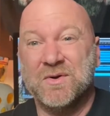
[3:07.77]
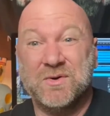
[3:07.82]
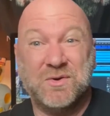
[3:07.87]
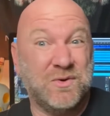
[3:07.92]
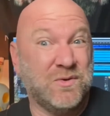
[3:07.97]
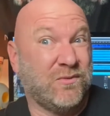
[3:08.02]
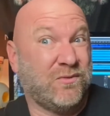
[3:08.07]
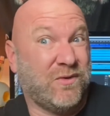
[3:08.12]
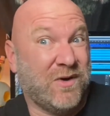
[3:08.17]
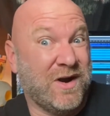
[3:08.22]
Do
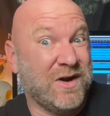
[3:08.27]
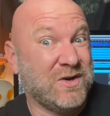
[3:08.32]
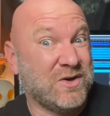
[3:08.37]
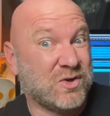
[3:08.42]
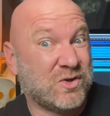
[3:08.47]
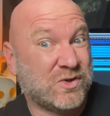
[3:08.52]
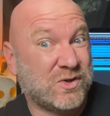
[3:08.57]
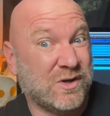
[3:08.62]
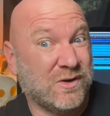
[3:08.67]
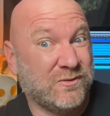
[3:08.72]
you find
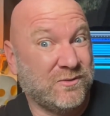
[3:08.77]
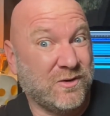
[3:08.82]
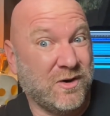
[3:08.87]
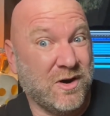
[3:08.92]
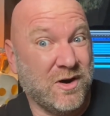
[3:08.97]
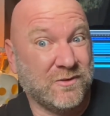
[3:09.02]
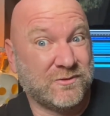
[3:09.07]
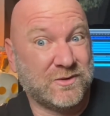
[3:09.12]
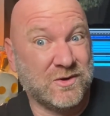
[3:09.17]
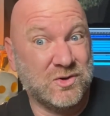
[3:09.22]
yourself
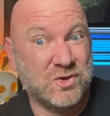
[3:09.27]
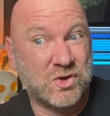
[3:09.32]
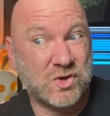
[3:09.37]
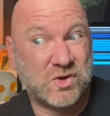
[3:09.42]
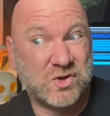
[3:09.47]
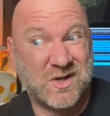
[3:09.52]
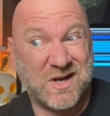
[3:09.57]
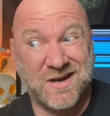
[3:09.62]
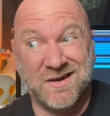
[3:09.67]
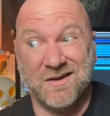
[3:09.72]
often
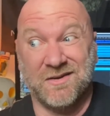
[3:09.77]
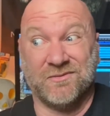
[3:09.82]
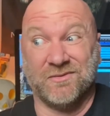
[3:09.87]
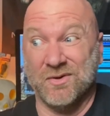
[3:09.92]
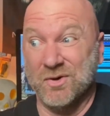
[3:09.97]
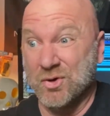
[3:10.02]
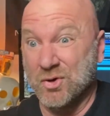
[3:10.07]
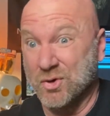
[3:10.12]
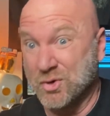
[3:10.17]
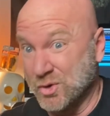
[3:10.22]
just kind of
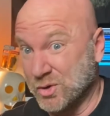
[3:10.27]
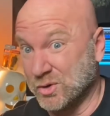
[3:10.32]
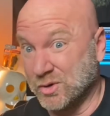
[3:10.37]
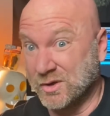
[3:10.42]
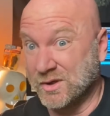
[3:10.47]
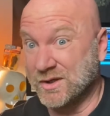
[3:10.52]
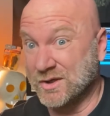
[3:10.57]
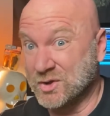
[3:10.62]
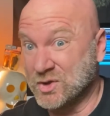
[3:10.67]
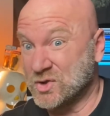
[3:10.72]

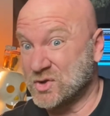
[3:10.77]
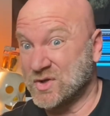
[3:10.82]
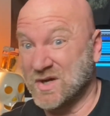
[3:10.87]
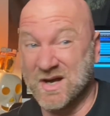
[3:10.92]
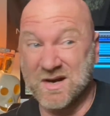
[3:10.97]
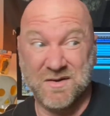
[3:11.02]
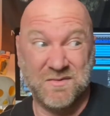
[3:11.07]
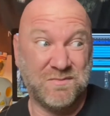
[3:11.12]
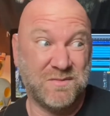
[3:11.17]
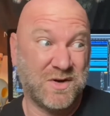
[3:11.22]
noodling, just
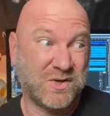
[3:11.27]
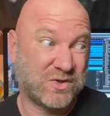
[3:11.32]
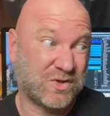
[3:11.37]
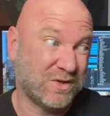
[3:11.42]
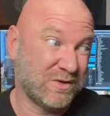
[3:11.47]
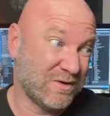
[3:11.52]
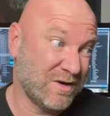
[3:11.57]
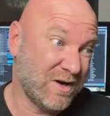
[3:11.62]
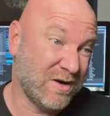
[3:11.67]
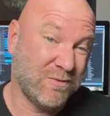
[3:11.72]
kind of
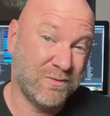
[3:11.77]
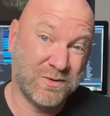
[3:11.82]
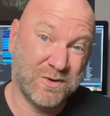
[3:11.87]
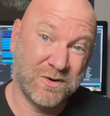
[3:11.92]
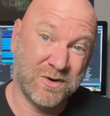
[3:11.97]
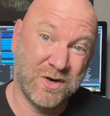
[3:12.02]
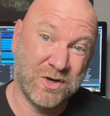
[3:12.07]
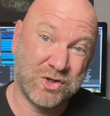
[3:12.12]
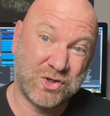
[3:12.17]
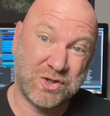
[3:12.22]
messing around with
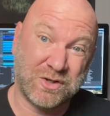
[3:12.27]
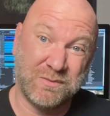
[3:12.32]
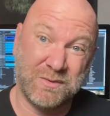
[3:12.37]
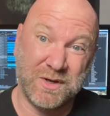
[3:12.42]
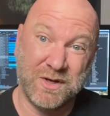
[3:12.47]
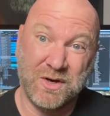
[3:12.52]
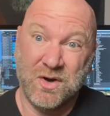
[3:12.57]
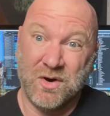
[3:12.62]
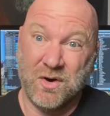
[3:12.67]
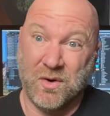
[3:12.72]
your
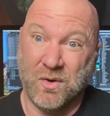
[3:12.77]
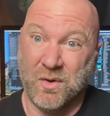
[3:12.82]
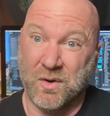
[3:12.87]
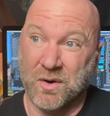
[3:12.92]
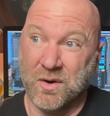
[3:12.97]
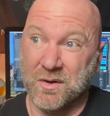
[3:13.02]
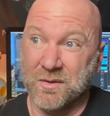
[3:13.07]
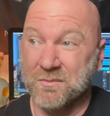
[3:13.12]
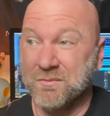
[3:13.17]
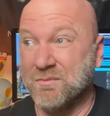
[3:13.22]
instrument?
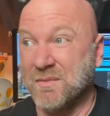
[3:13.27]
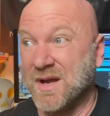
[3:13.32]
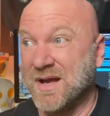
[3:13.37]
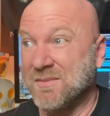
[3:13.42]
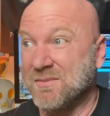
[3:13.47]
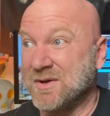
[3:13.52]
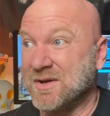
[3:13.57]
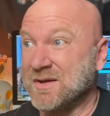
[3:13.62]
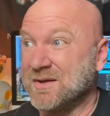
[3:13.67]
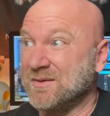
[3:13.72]
Or
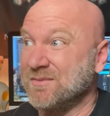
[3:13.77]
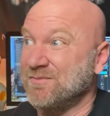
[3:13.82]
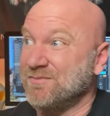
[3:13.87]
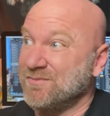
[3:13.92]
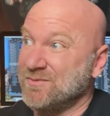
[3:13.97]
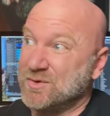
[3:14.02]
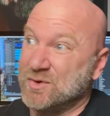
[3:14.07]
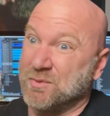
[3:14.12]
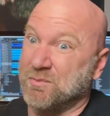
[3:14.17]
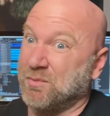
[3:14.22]
maybe
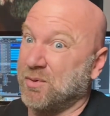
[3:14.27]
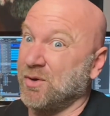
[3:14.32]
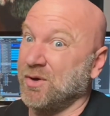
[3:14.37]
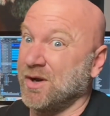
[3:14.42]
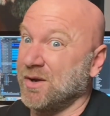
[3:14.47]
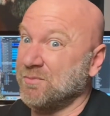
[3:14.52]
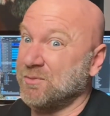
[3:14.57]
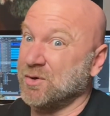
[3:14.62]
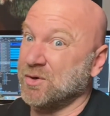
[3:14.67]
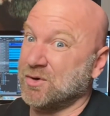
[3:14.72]
you
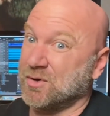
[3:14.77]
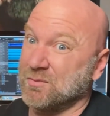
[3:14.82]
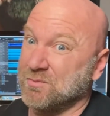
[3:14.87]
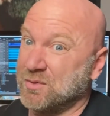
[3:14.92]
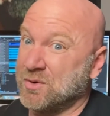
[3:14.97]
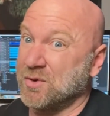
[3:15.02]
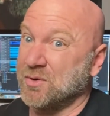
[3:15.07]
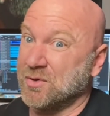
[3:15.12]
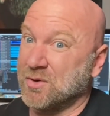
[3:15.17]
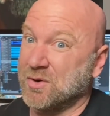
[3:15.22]
pull up your
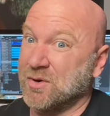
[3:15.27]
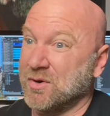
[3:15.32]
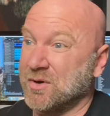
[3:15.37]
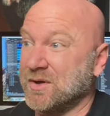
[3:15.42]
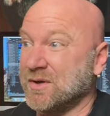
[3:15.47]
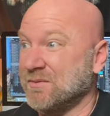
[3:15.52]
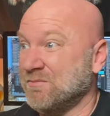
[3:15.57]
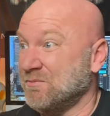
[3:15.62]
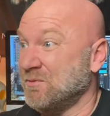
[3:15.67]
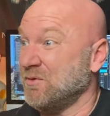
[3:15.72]
computer
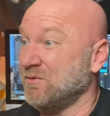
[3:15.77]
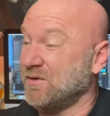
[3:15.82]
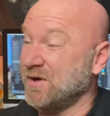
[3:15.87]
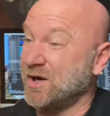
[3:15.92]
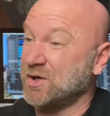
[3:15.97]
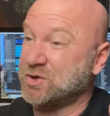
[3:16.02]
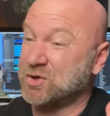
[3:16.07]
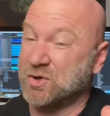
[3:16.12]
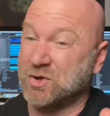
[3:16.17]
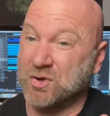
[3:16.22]
and you've
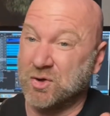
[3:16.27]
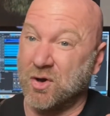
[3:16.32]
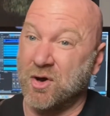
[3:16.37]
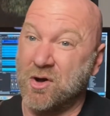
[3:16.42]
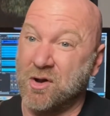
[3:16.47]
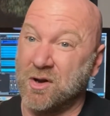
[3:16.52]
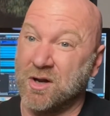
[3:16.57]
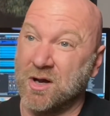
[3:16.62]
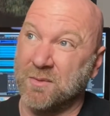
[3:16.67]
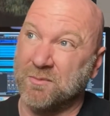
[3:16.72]
got your
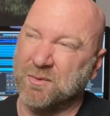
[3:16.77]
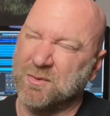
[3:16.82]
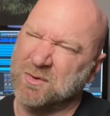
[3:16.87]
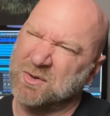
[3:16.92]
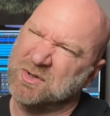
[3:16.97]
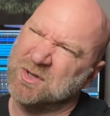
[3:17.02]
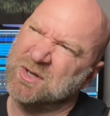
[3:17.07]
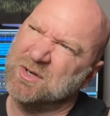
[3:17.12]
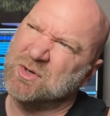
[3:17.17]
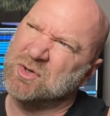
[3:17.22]
DAW up,
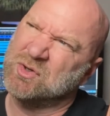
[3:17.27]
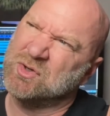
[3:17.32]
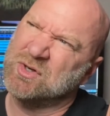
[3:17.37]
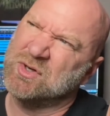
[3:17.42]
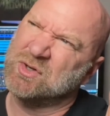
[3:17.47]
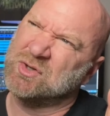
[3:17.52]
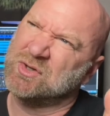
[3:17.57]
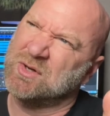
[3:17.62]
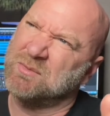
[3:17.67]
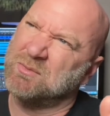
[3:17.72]
but then you
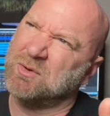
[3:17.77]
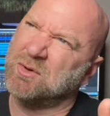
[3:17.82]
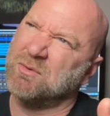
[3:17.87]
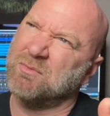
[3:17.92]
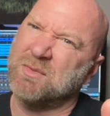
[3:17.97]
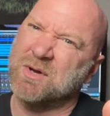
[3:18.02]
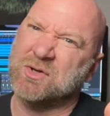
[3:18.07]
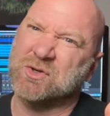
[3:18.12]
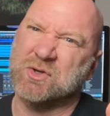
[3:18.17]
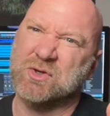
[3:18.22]
see some little
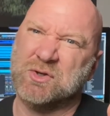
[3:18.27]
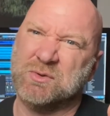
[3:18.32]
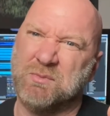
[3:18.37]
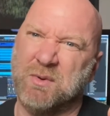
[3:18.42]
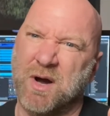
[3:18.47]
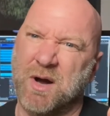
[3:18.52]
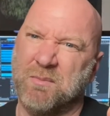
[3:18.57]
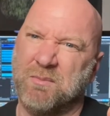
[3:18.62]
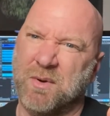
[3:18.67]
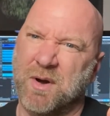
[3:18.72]
message
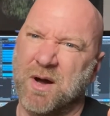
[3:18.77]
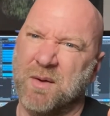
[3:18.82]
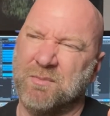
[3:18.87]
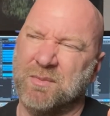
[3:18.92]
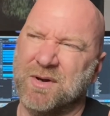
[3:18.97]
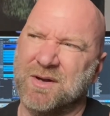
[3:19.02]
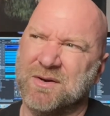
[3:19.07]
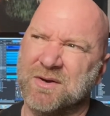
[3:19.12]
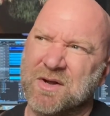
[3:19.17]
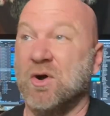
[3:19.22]
pop
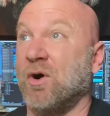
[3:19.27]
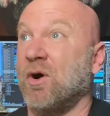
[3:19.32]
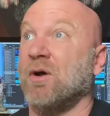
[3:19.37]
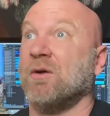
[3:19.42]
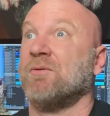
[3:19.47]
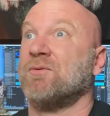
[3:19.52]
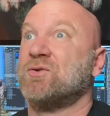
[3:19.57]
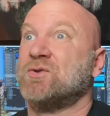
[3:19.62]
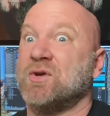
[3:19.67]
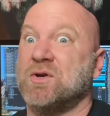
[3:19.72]
up and
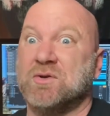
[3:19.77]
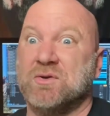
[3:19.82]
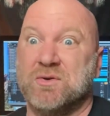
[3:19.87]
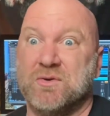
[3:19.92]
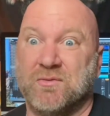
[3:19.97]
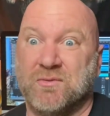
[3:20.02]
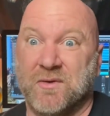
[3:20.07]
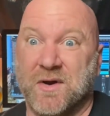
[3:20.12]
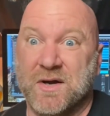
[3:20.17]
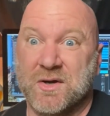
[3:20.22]
all of a sudden
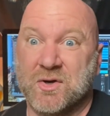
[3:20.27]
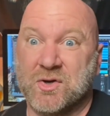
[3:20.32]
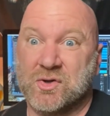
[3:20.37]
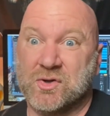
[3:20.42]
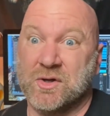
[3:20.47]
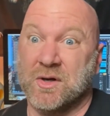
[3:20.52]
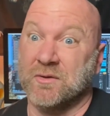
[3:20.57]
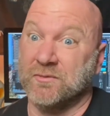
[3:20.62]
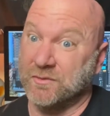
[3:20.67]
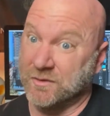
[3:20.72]
you find
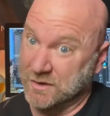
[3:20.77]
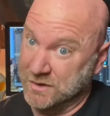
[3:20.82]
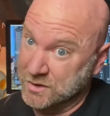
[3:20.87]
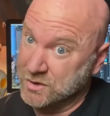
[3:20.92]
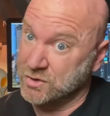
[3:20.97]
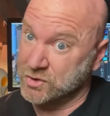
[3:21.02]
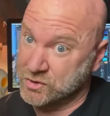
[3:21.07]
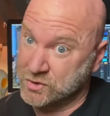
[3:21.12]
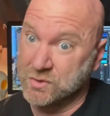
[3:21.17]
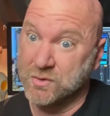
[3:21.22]
yourself in
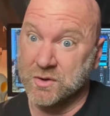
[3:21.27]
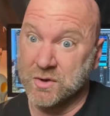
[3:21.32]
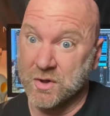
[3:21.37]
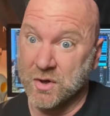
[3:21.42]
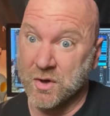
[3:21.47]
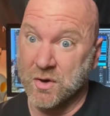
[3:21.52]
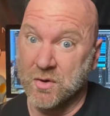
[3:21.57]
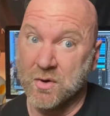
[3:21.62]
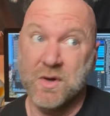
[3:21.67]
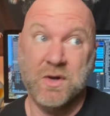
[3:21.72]
your
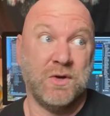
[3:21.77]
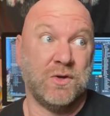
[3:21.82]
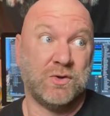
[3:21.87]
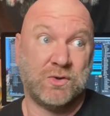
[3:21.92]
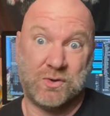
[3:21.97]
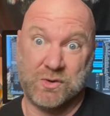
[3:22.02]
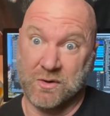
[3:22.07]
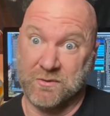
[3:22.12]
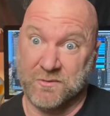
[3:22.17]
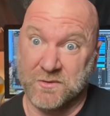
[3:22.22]
studio
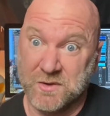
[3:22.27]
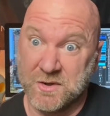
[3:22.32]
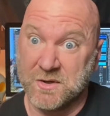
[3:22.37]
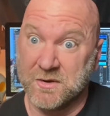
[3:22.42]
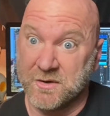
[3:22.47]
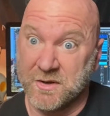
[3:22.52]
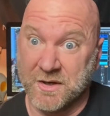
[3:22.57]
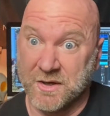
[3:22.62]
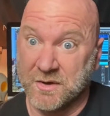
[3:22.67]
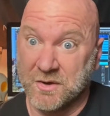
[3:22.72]
surfing the
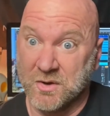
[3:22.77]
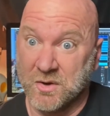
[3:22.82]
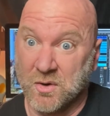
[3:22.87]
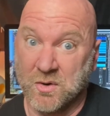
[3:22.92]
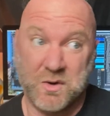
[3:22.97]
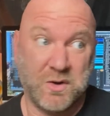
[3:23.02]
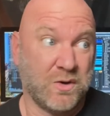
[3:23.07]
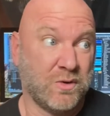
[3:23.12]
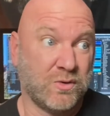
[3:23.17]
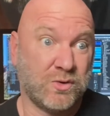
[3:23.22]
internet,
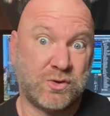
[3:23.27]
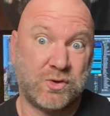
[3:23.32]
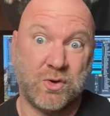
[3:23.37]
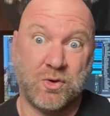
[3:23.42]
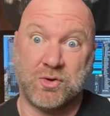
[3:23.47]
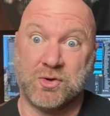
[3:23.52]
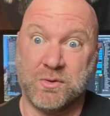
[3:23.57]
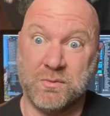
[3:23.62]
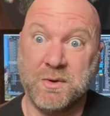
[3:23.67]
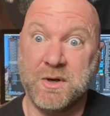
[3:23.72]
or you're on
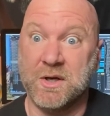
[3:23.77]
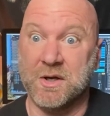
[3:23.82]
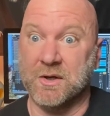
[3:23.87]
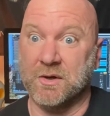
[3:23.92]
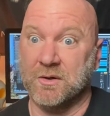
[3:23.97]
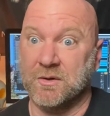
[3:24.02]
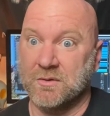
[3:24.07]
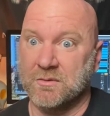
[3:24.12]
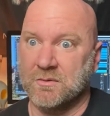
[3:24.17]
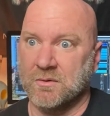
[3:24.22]
social
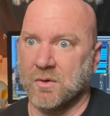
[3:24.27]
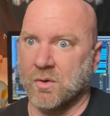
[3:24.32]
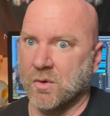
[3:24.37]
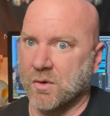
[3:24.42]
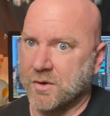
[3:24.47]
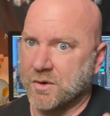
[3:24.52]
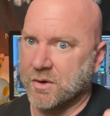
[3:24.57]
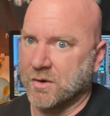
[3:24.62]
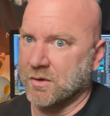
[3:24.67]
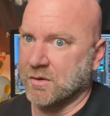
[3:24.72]
media,
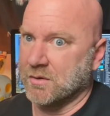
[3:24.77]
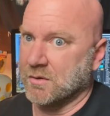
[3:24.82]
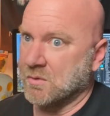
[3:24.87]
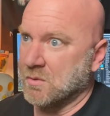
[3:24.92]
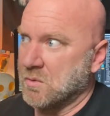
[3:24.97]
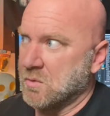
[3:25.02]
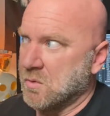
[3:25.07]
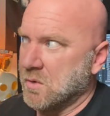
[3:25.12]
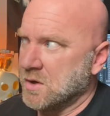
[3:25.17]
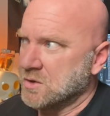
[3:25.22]
or you're
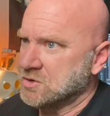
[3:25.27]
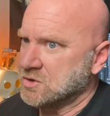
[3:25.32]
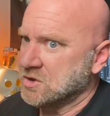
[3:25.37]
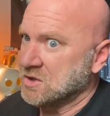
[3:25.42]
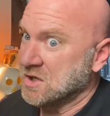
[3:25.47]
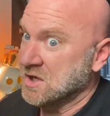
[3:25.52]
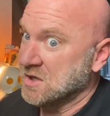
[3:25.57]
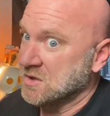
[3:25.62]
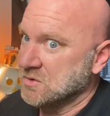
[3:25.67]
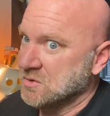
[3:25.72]

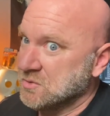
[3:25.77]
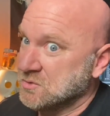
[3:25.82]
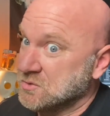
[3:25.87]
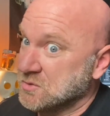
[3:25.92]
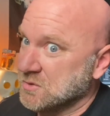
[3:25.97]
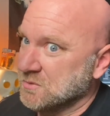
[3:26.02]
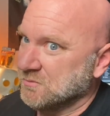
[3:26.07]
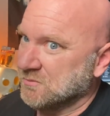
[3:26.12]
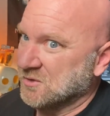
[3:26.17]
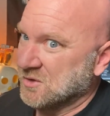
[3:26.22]
watching a
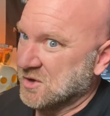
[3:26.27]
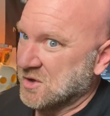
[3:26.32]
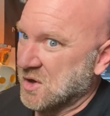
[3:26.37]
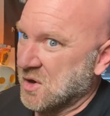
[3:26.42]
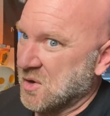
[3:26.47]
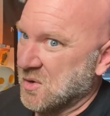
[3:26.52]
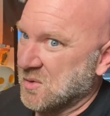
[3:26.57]
YouTube video.